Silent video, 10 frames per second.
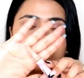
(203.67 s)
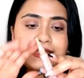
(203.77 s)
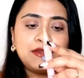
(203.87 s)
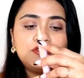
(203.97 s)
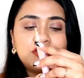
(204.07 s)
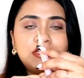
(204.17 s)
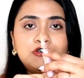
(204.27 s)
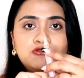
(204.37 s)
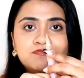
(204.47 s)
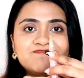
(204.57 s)
this, and you just
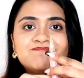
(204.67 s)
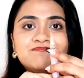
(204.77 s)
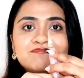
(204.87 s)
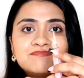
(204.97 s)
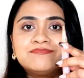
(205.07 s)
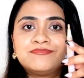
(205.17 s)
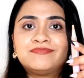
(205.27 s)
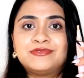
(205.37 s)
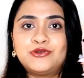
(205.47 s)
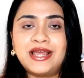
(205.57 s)
need to
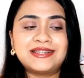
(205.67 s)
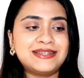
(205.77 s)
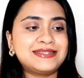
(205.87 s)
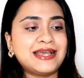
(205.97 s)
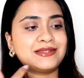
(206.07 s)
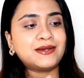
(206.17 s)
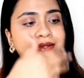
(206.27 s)
do like this and